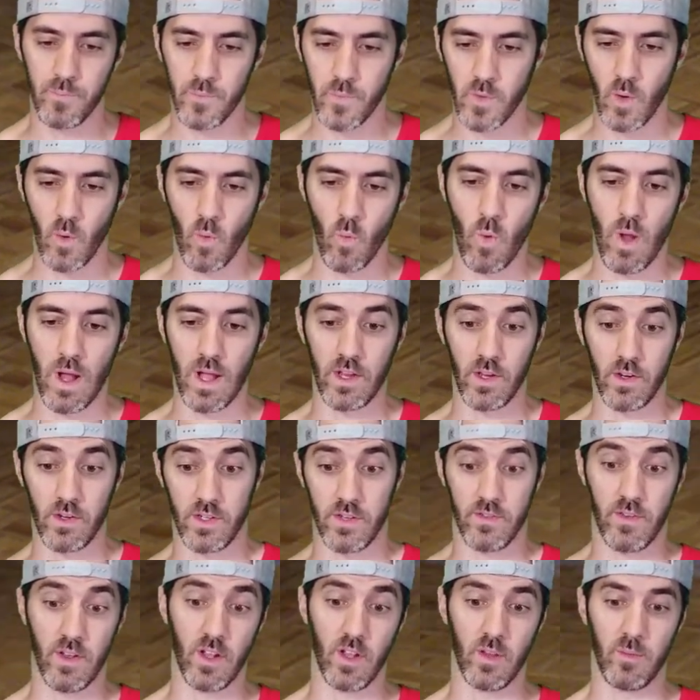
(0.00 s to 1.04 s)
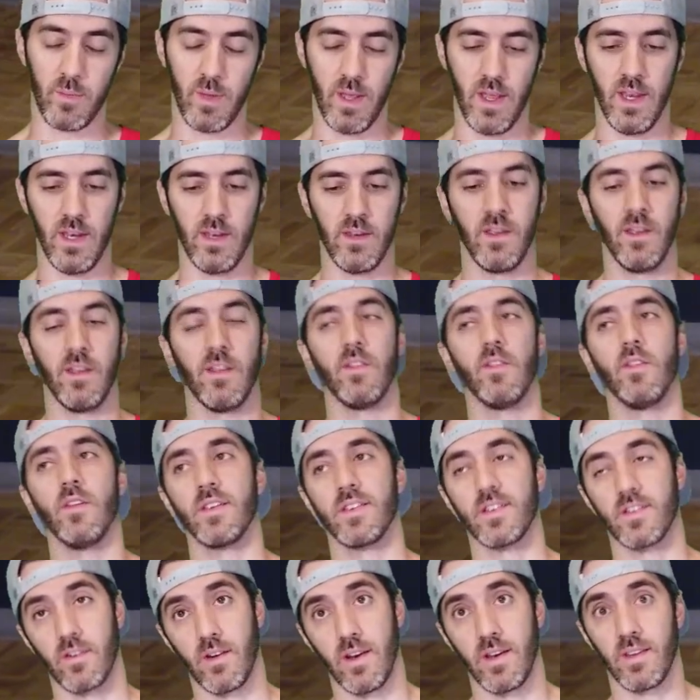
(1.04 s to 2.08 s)
while you're developing the
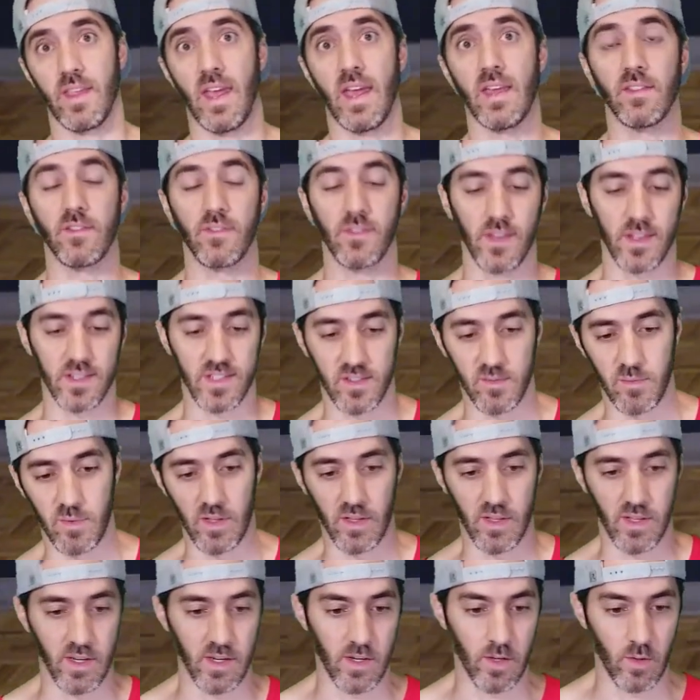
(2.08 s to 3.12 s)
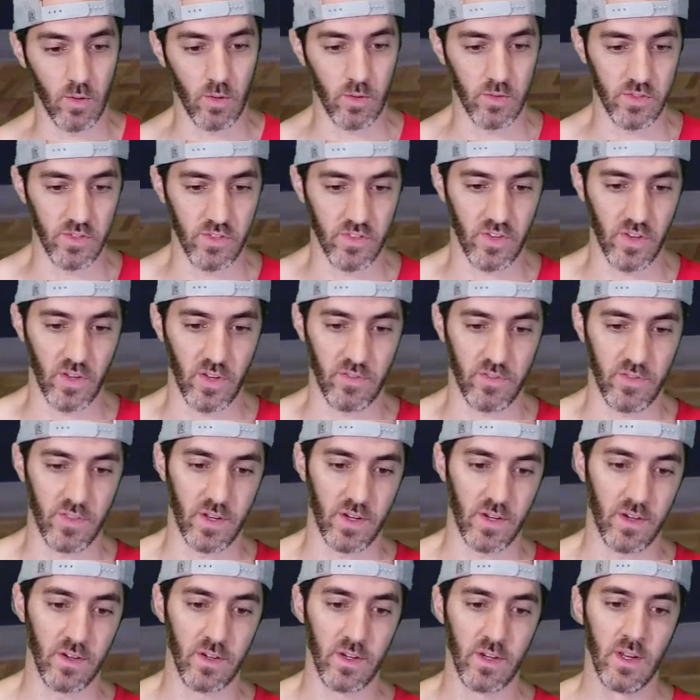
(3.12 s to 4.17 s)
strength and the flexibility to hold yourself
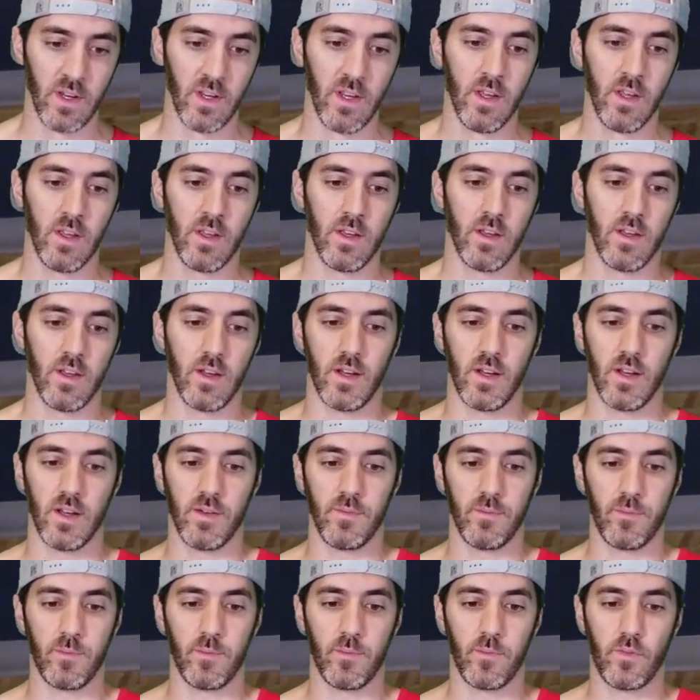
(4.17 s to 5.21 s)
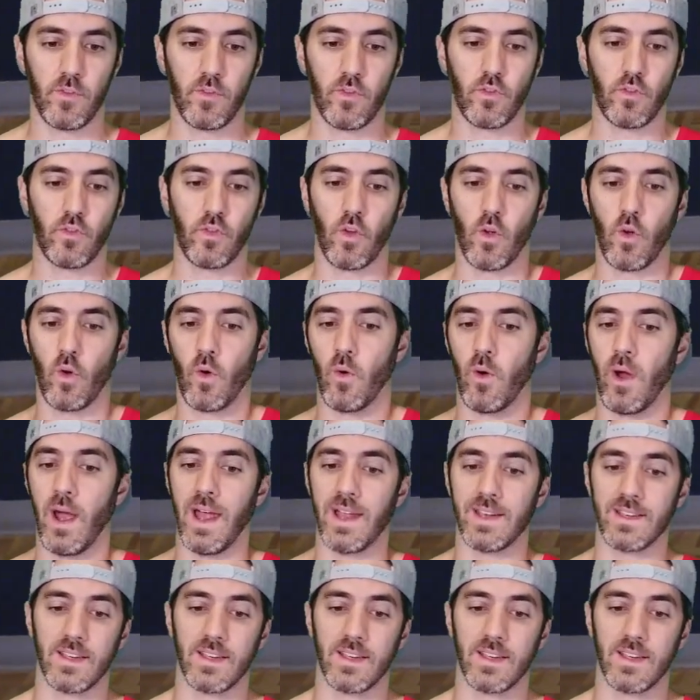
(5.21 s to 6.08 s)
there. So as